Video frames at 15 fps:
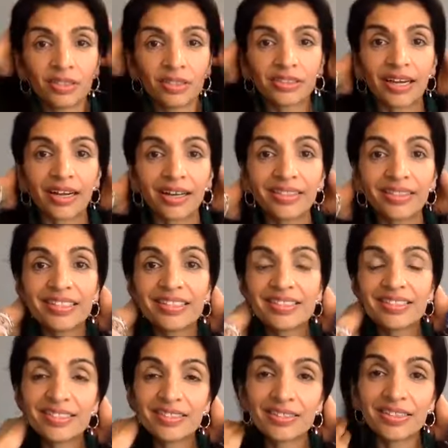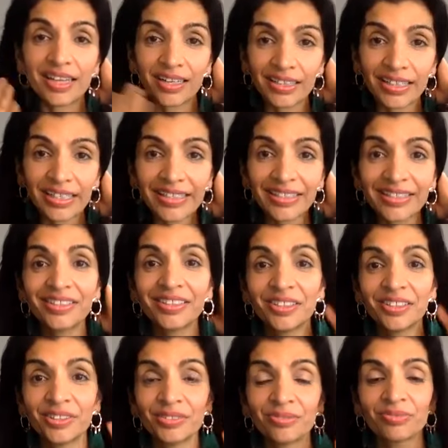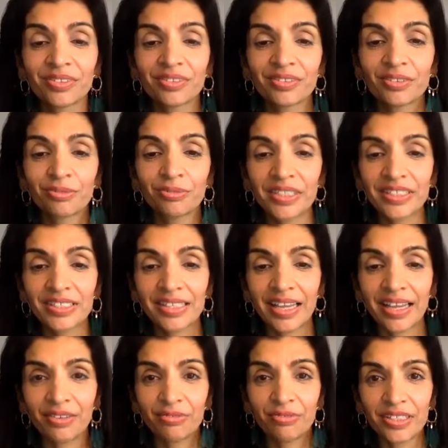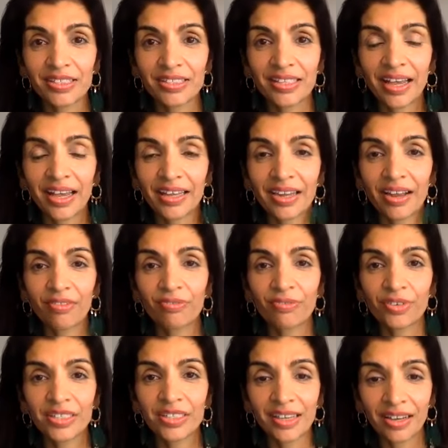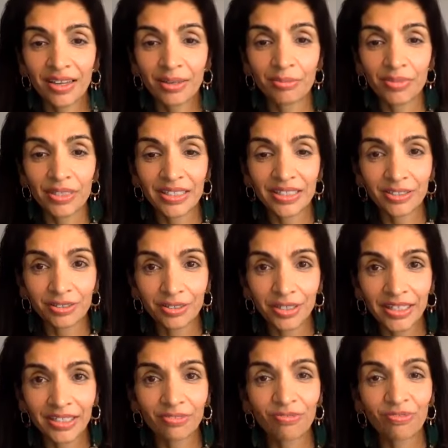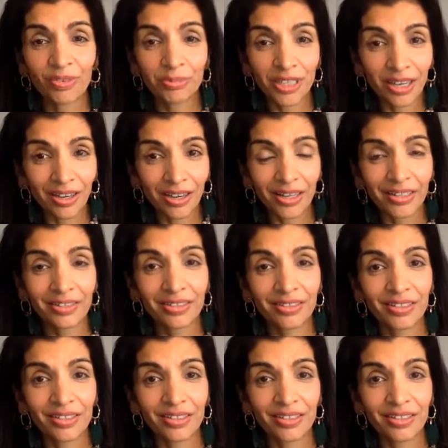God, this is yucky. Reset, reset every time, hearing from God.